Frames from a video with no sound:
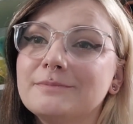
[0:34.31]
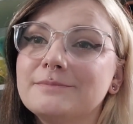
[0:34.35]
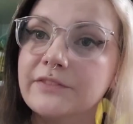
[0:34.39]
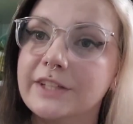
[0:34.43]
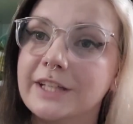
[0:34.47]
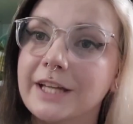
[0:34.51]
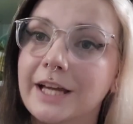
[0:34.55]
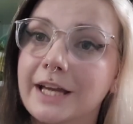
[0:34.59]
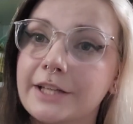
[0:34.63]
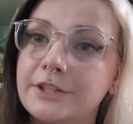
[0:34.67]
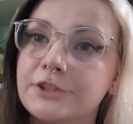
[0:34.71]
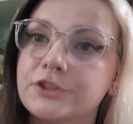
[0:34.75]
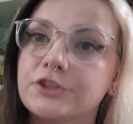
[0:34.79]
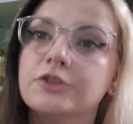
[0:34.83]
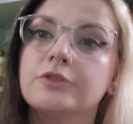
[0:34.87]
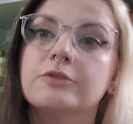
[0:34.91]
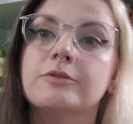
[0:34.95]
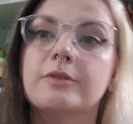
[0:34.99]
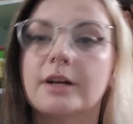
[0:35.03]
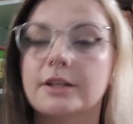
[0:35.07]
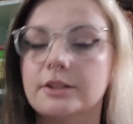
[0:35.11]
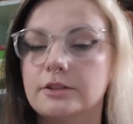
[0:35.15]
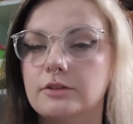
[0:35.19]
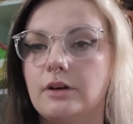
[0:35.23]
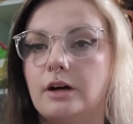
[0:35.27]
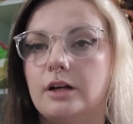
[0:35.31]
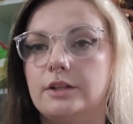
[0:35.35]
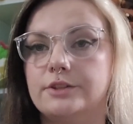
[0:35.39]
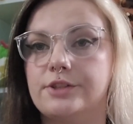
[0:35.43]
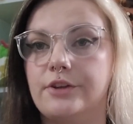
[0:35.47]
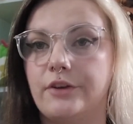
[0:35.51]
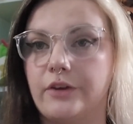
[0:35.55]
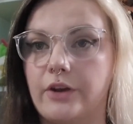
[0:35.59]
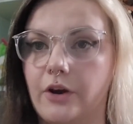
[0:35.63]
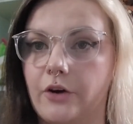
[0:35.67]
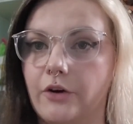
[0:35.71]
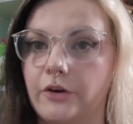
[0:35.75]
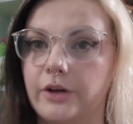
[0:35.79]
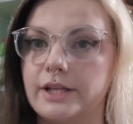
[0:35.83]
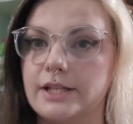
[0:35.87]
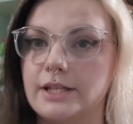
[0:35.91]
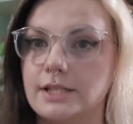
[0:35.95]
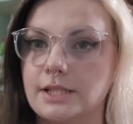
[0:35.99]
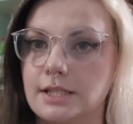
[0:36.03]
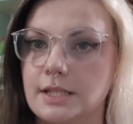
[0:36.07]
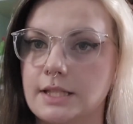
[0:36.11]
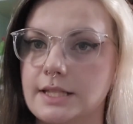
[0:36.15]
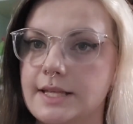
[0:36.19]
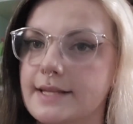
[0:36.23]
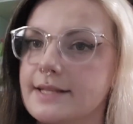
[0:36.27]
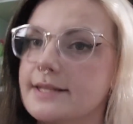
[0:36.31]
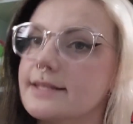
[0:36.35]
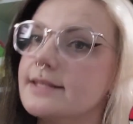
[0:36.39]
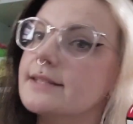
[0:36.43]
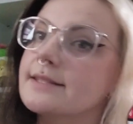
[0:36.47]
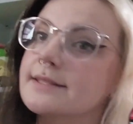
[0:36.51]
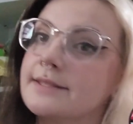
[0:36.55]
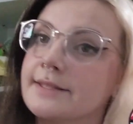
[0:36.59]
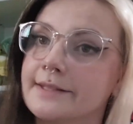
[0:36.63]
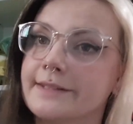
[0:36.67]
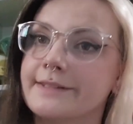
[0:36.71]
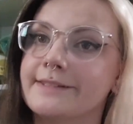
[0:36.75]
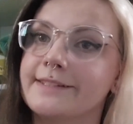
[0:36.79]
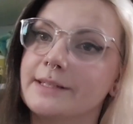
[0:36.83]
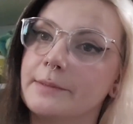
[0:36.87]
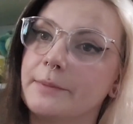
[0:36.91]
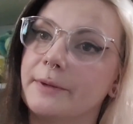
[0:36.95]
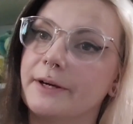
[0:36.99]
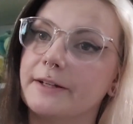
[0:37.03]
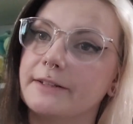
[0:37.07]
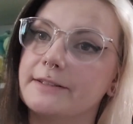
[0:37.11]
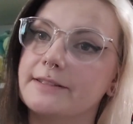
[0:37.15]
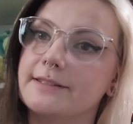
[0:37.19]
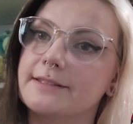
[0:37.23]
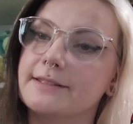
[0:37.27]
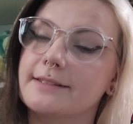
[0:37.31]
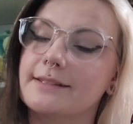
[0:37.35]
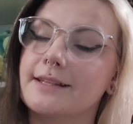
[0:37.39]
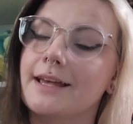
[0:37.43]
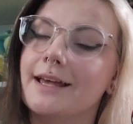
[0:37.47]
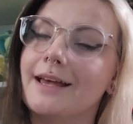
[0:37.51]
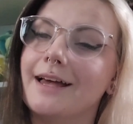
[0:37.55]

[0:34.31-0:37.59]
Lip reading: Something I do want you all to know is this is $60.